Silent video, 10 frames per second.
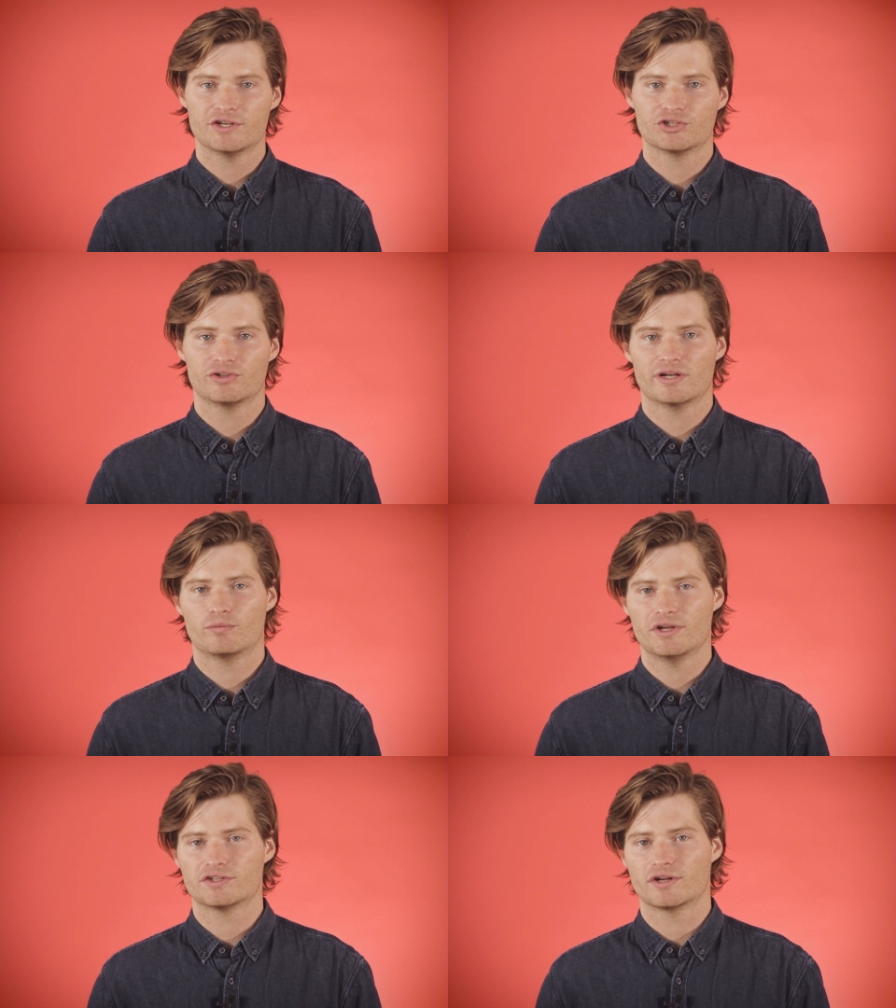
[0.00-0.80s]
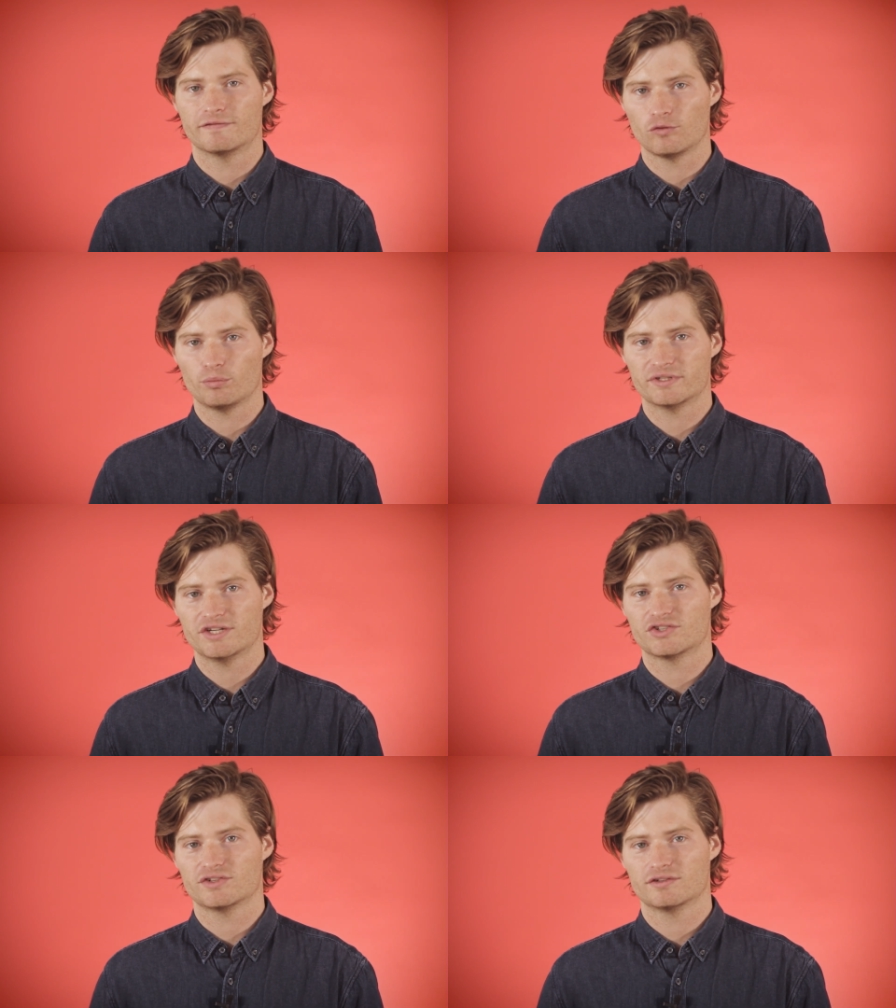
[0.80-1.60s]
sure they reach their full
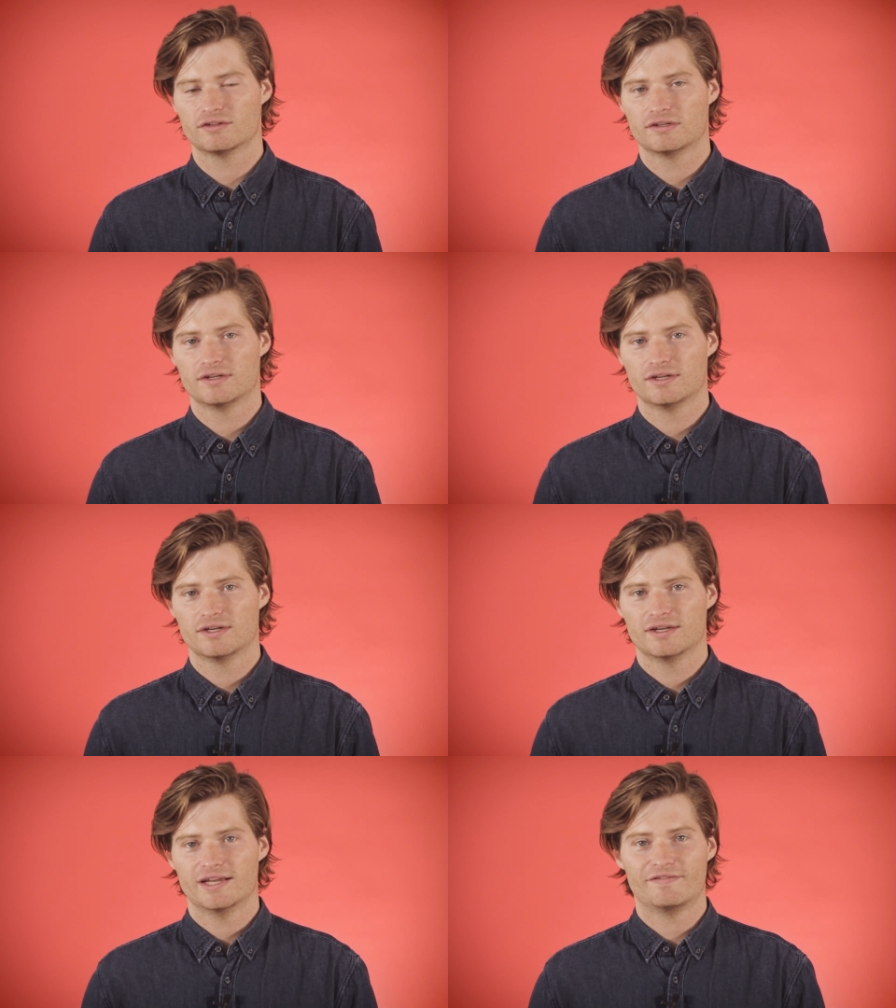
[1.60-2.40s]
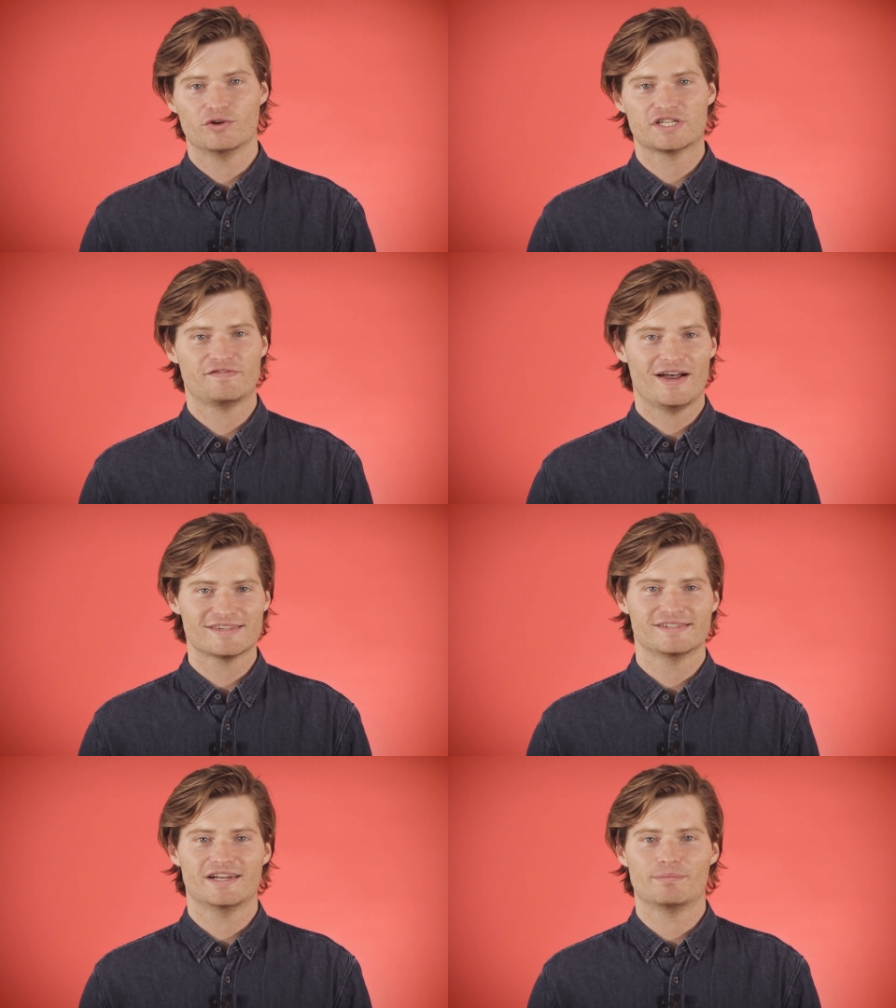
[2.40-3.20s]
potential. If you're as
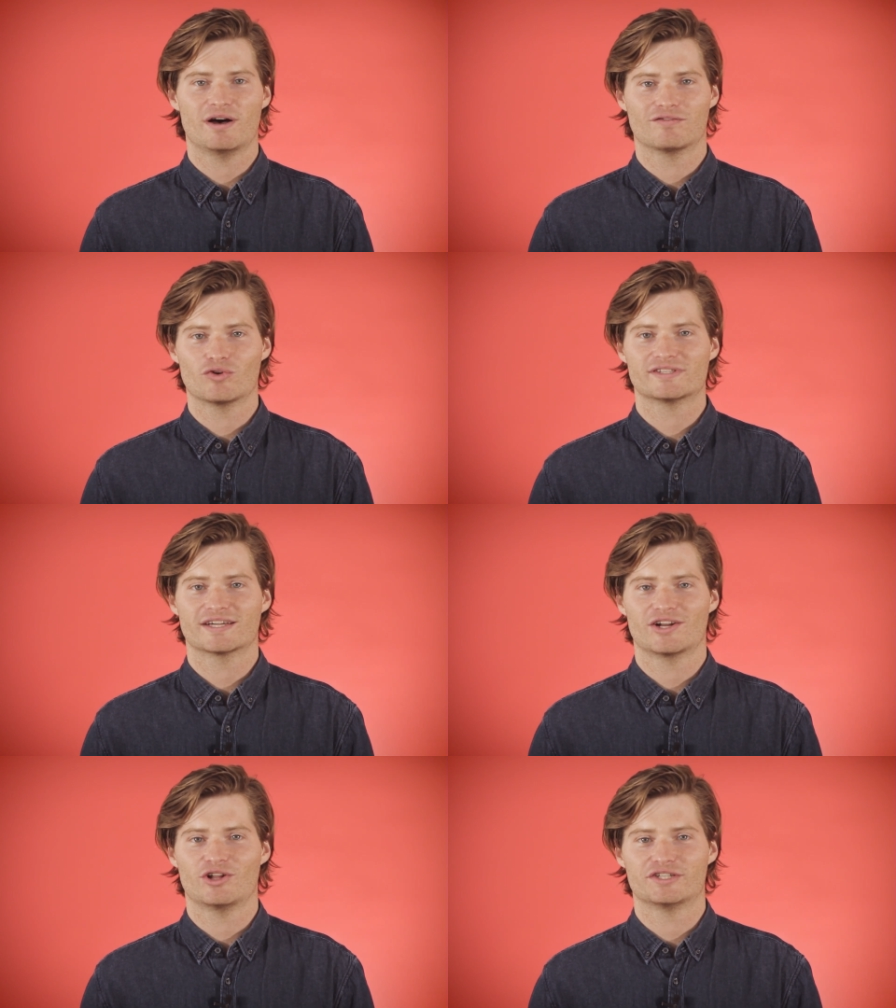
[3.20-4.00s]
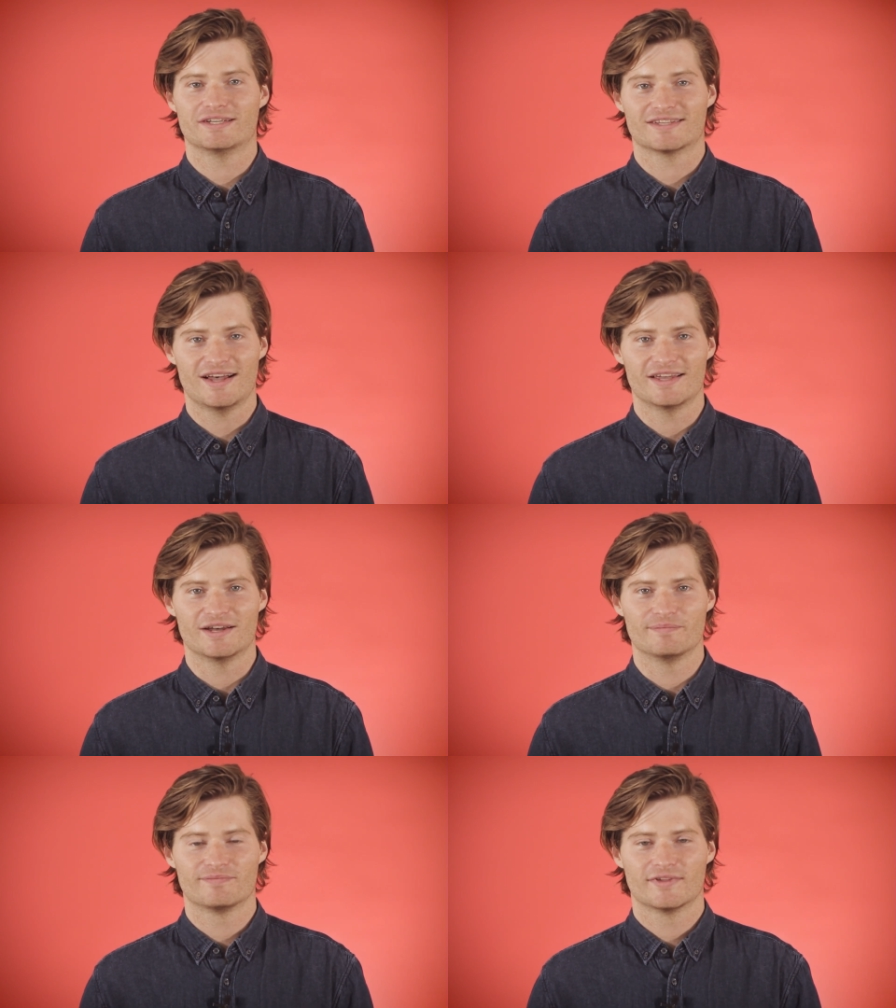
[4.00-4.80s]
fascinated about voice technology as I
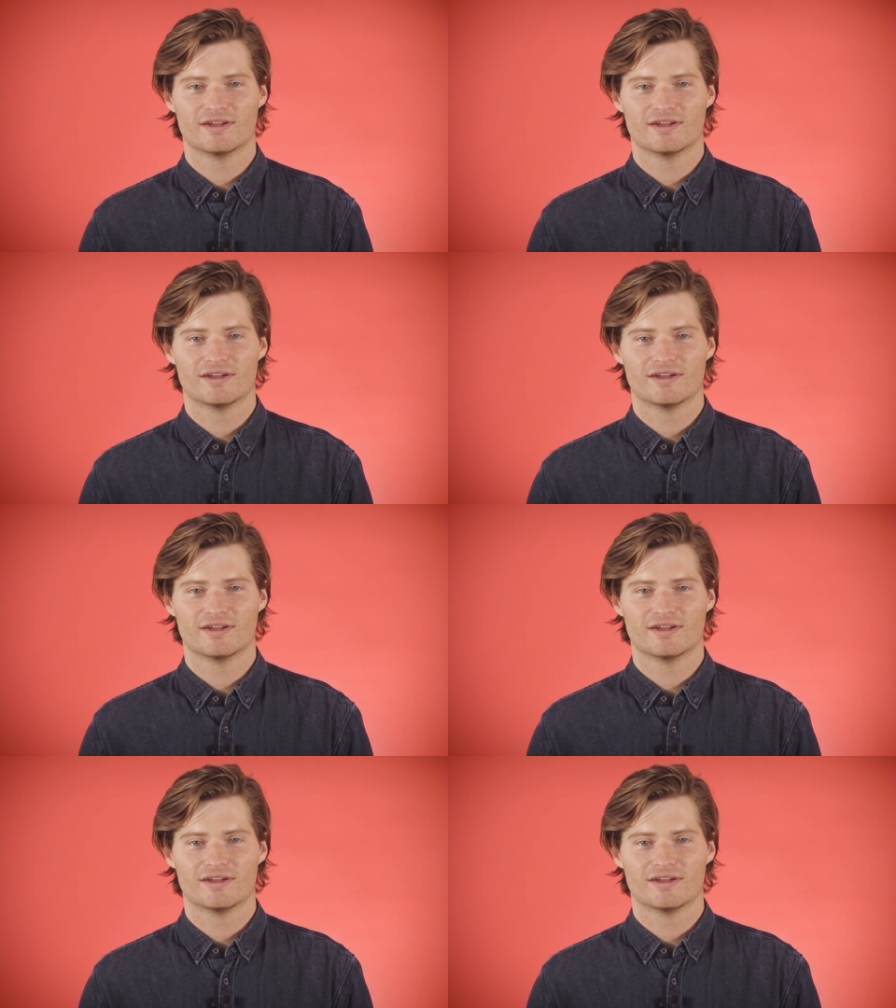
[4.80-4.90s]
am,